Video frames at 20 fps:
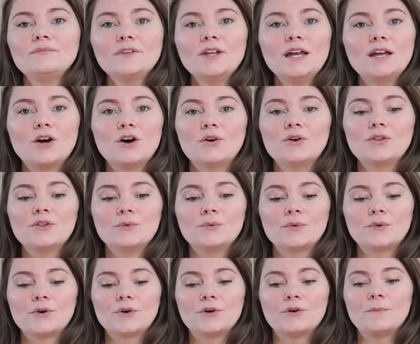I go to the
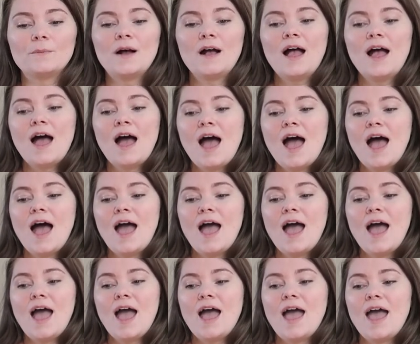room
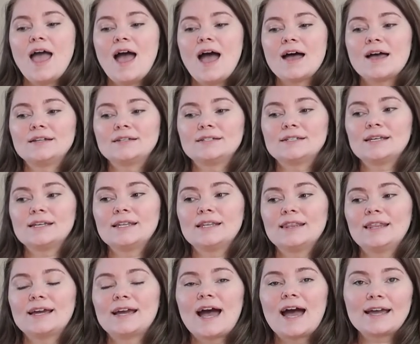and
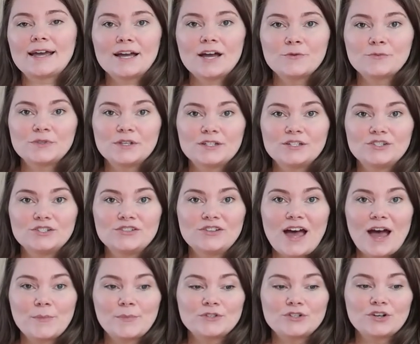the guy comes in to do the
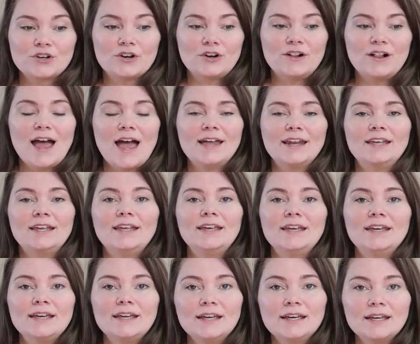epidural and
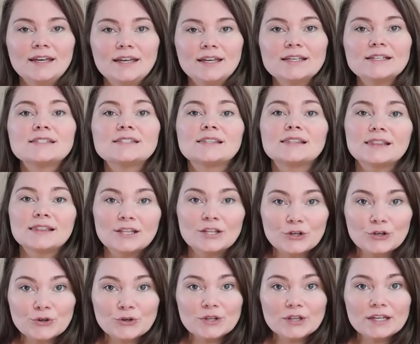he is
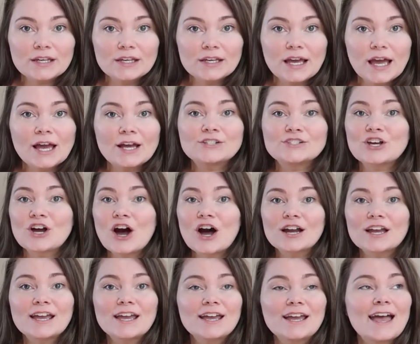literally
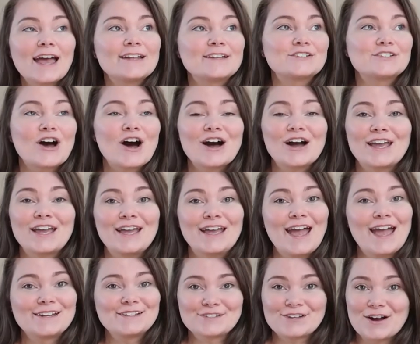talking and talking
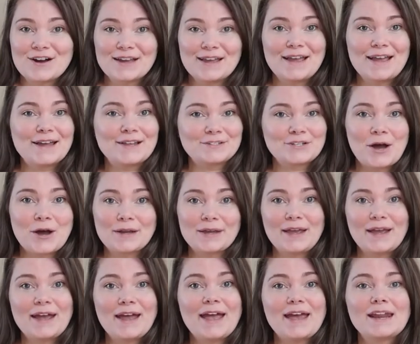and talking and
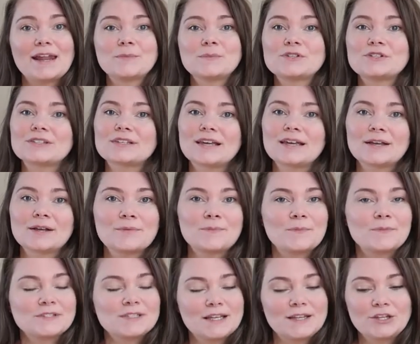talking and I'm just like
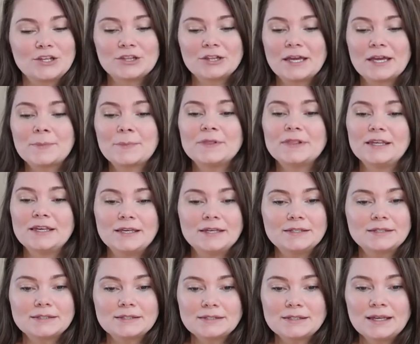sitting there like
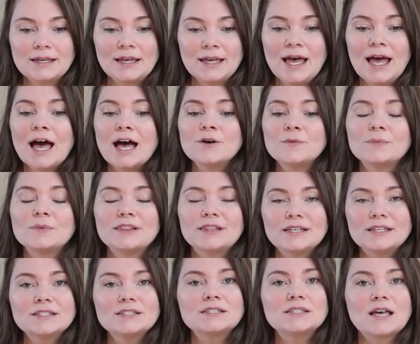please
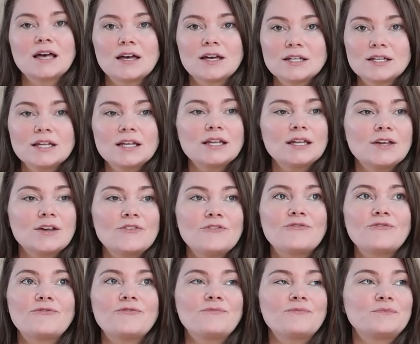please
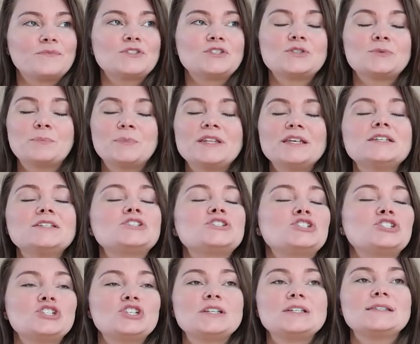please
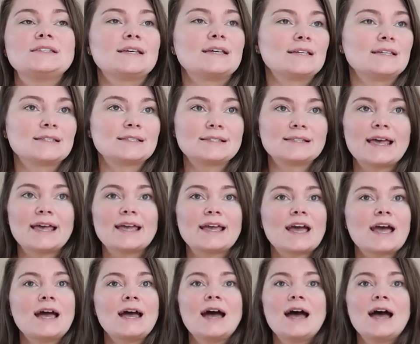jesus like